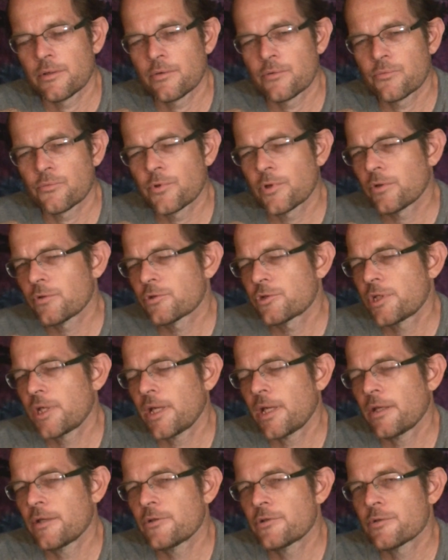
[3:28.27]
real
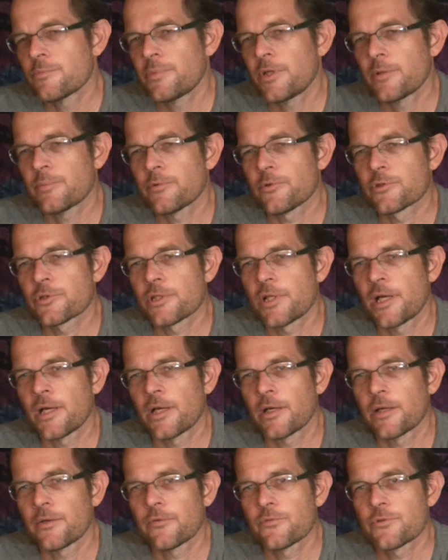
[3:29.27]
change in people's
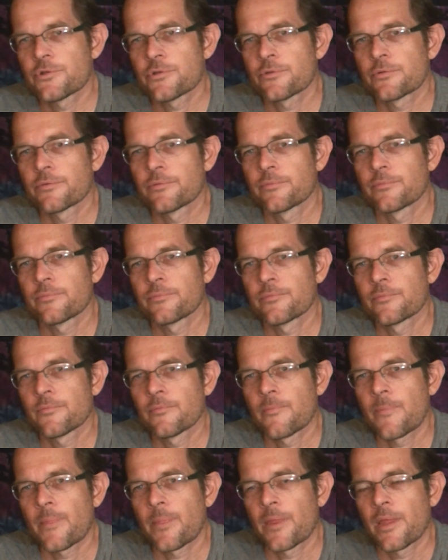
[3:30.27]
lives.
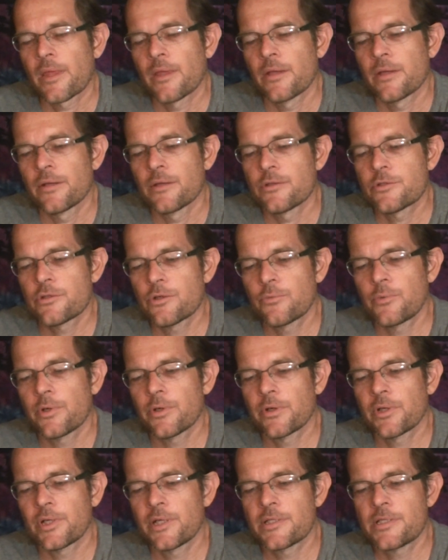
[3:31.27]
So we
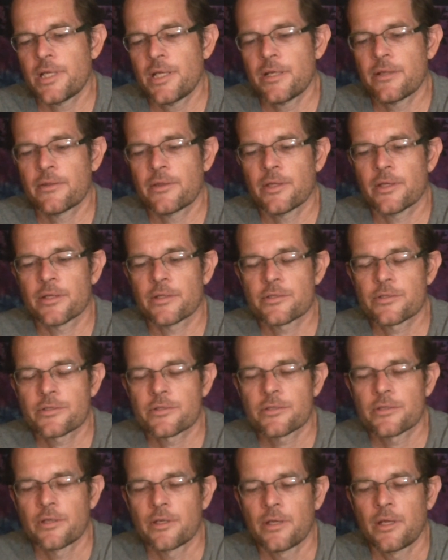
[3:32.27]
are going to take
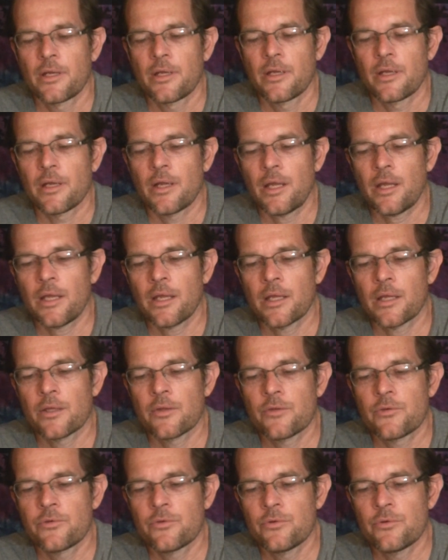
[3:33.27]
this,
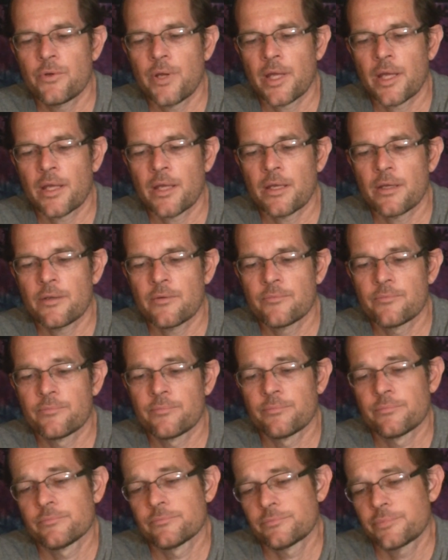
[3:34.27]
and through a
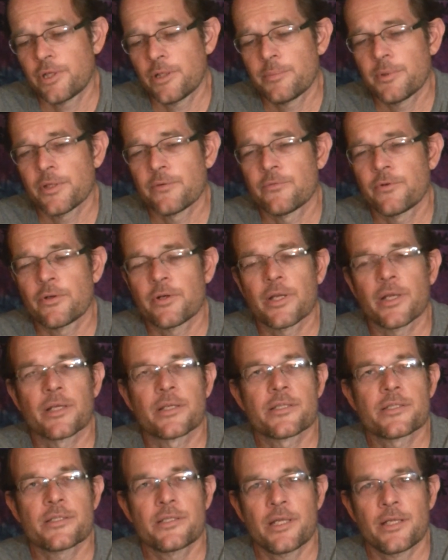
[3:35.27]
probably very
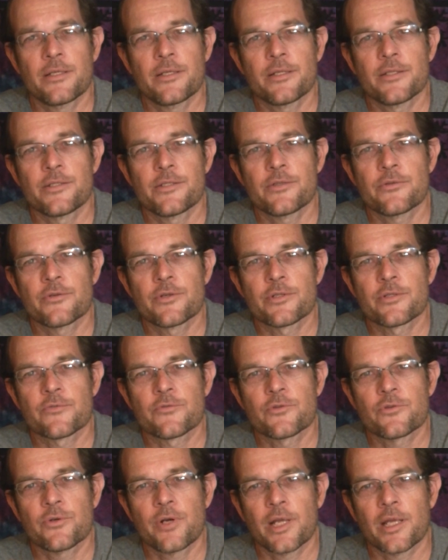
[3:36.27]
extended series
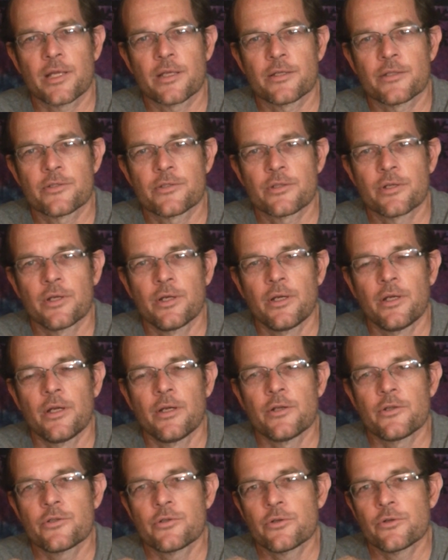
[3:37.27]
of trades,
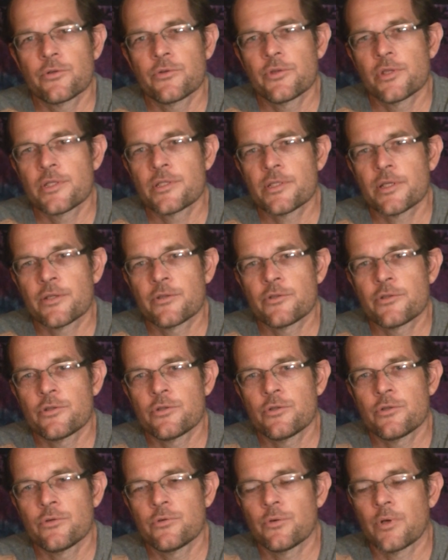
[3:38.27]
turn this
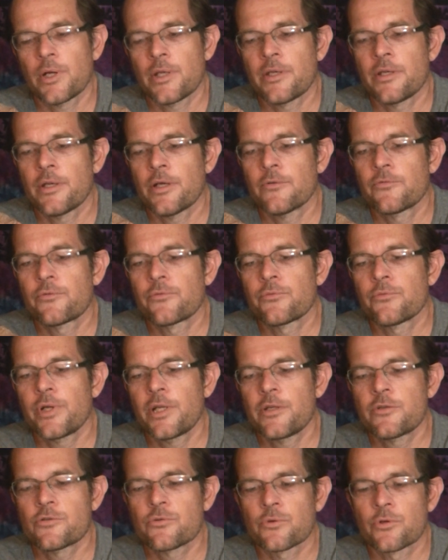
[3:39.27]
into enough
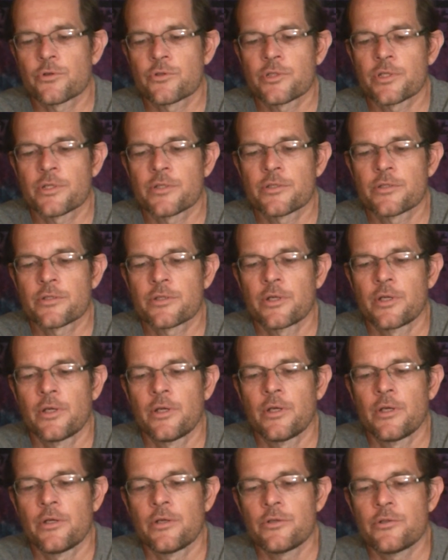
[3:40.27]
resources
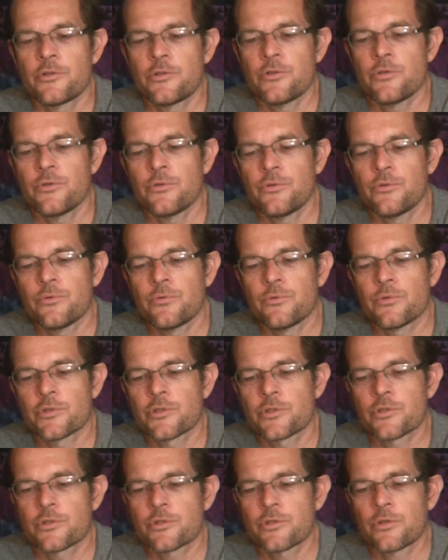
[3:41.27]
to
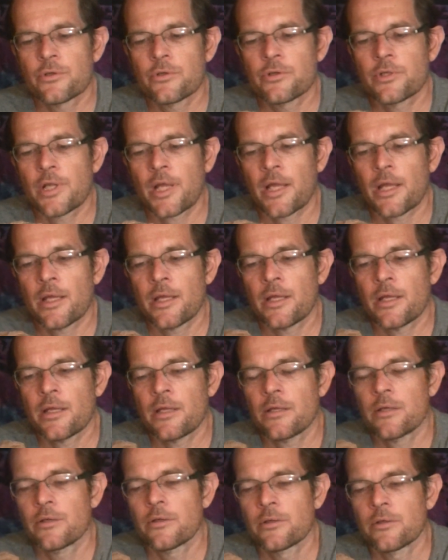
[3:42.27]
start a